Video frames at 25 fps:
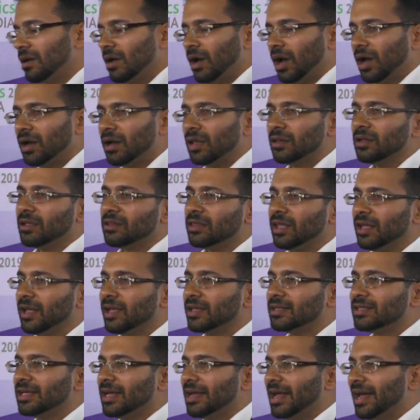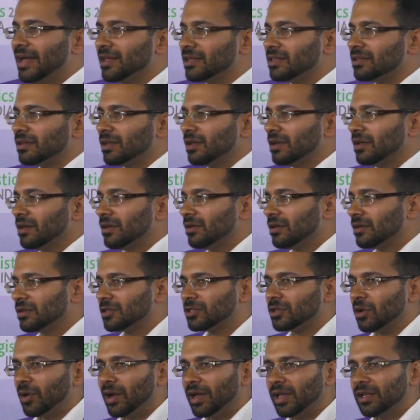Another thing is that as
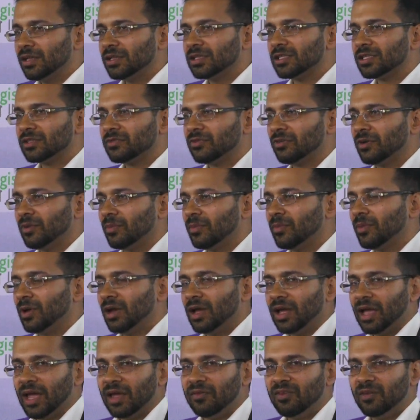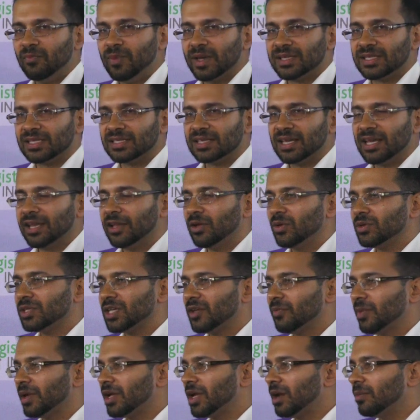soils from heavy pesticide use
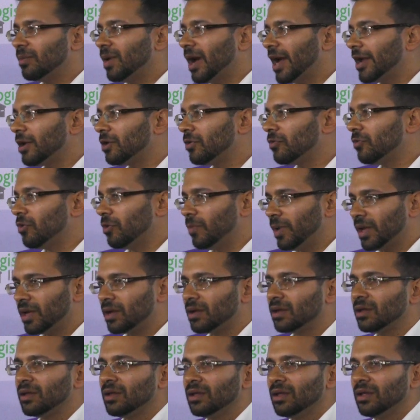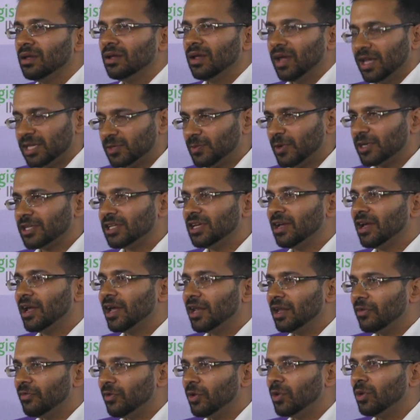have become hydrophobic, especially again
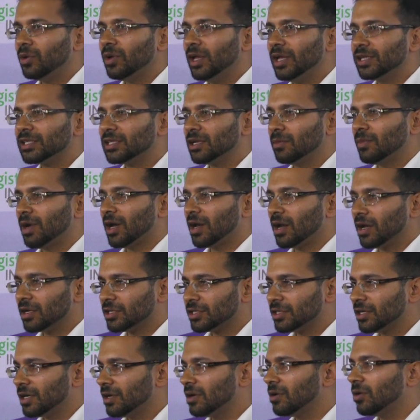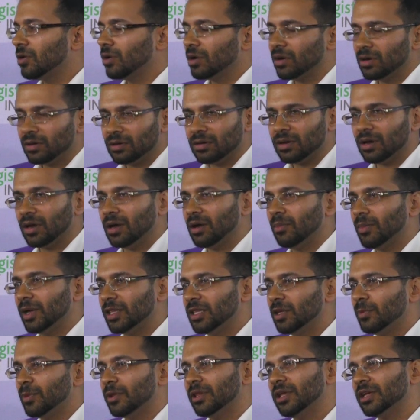if you go to eastern Maharashtra or
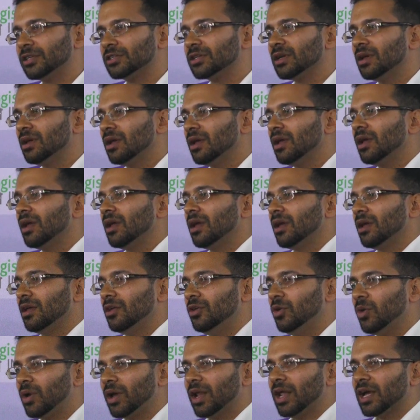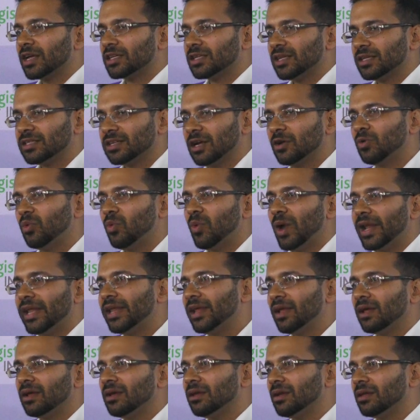Madhya Pradesh, you can actually start
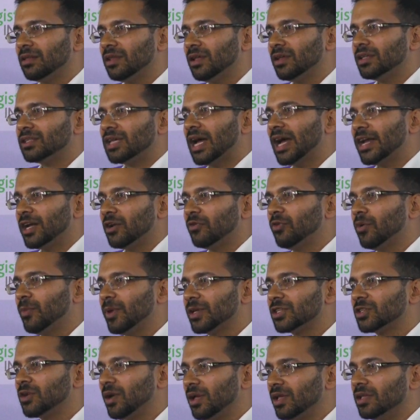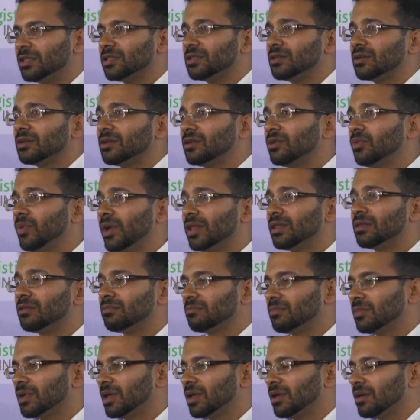wetting these hydrophobic soils with
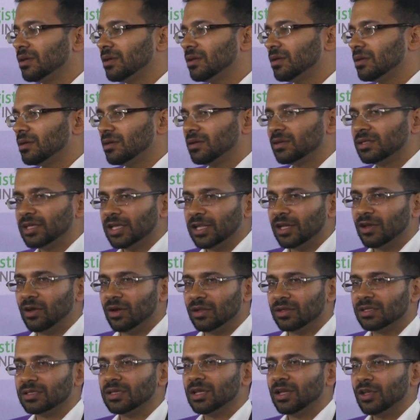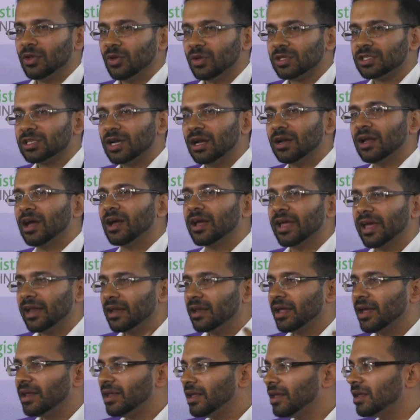silicons. You'll start again
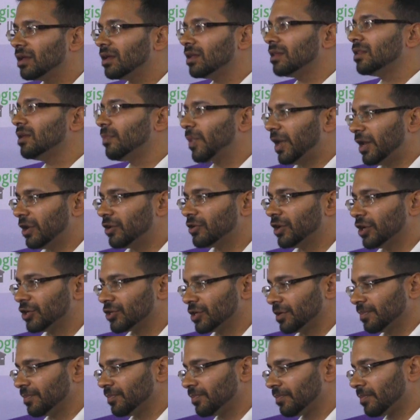getting the penetration.